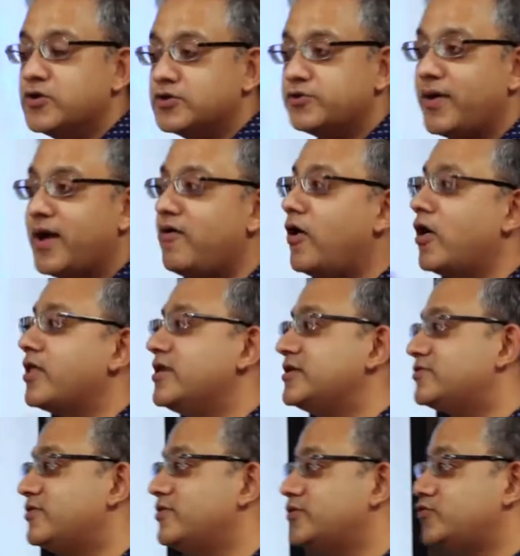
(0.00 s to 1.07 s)
So we have all of
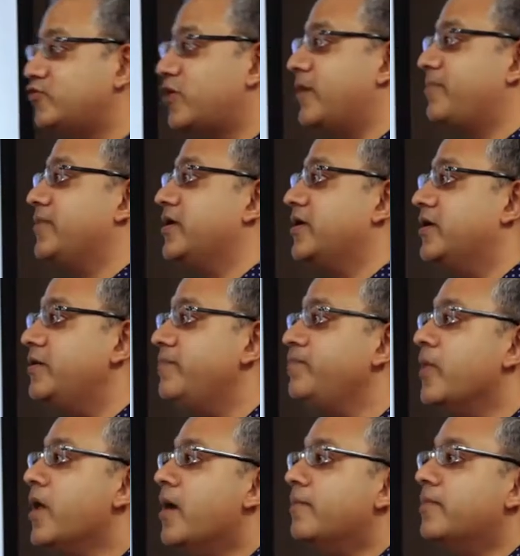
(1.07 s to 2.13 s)
this from the Chola period.
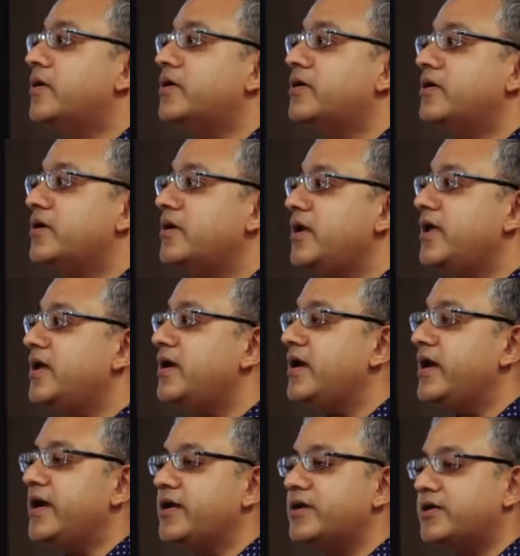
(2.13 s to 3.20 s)
But really,
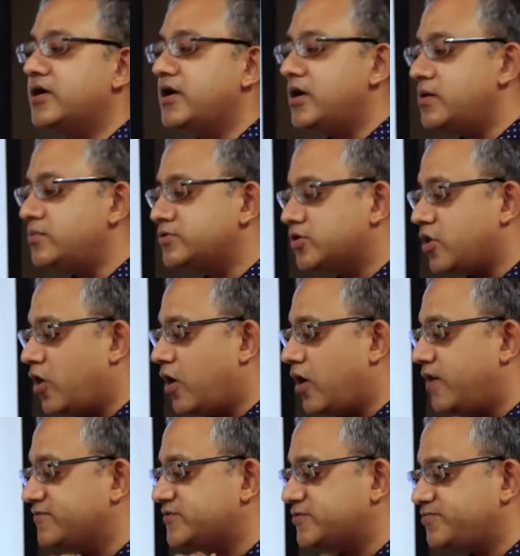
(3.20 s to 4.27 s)
in terms
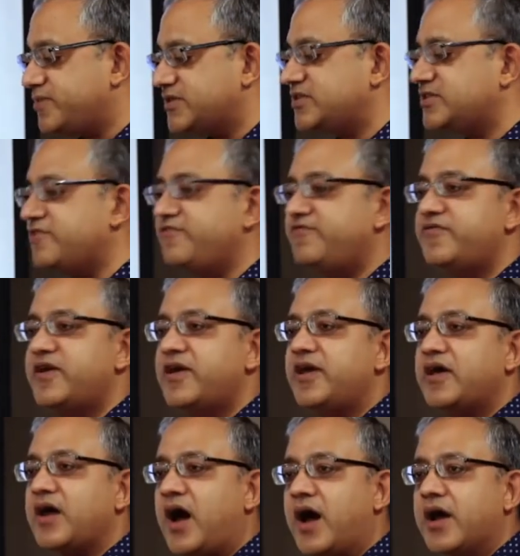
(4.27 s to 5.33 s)
of
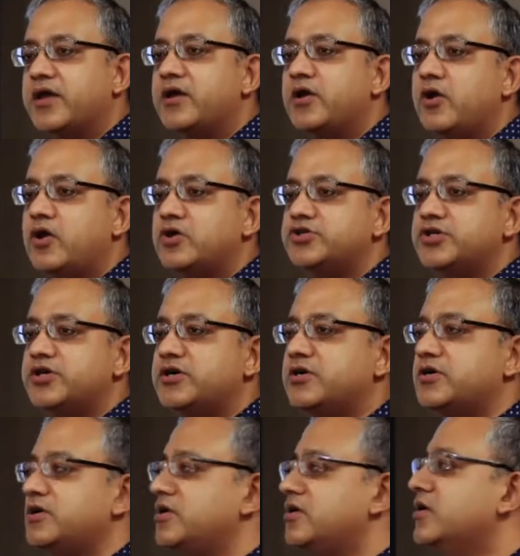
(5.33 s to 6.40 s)
specific
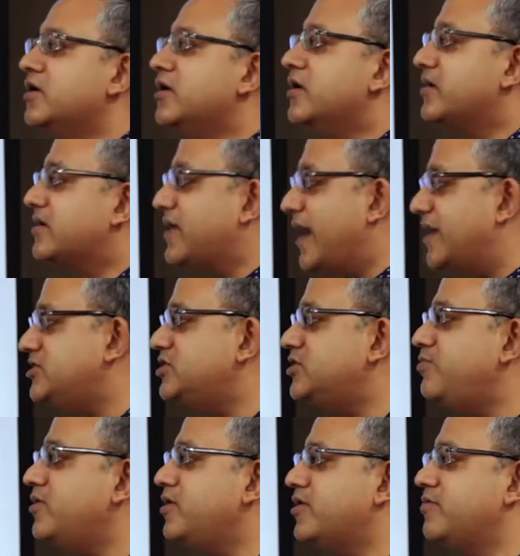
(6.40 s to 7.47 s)
archaeological,
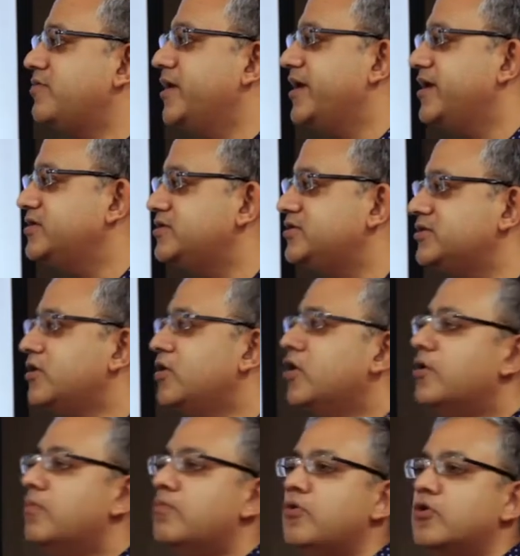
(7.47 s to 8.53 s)
tangible remains,
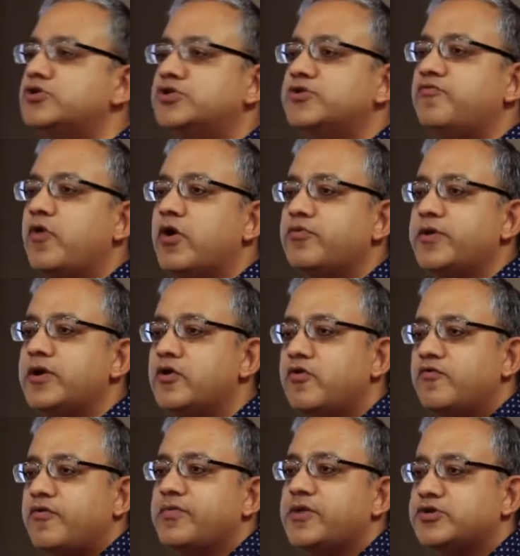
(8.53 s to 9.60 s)
most of what we know
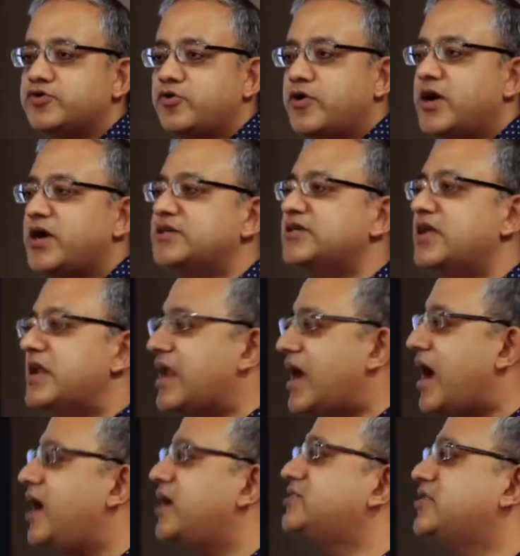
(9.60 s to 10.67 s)
from the Cholas are
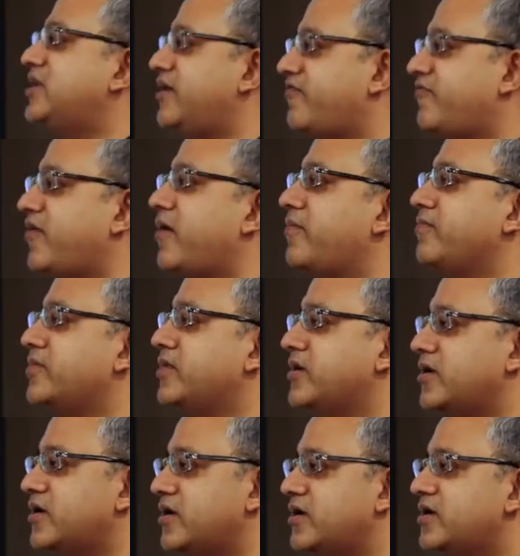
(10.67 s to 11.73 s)
largely from
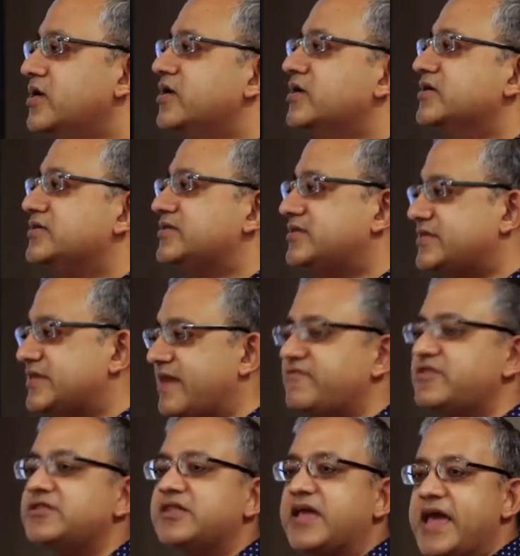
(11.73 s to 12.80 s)
the
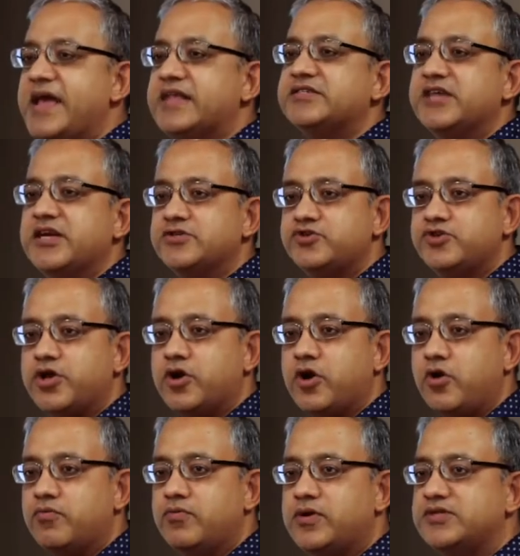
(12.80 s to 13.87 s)
7th, 8th century
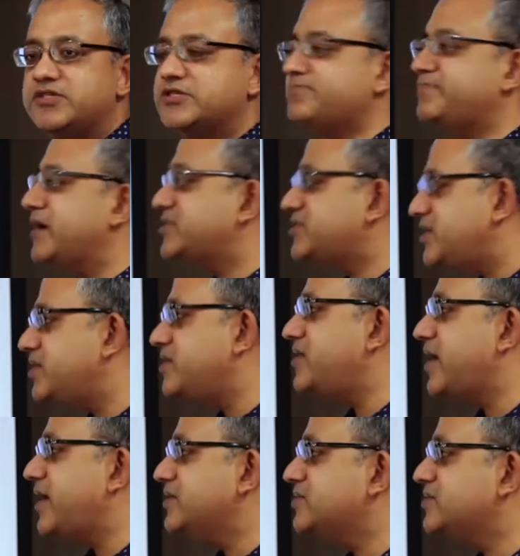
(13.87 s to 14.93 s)
onwards, especially the
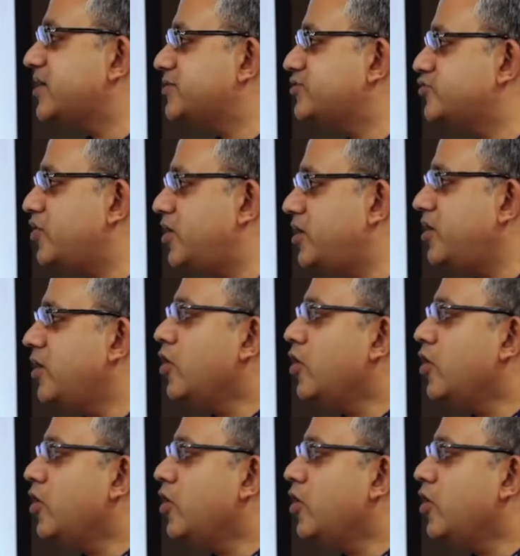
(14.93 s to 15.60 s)
9th century,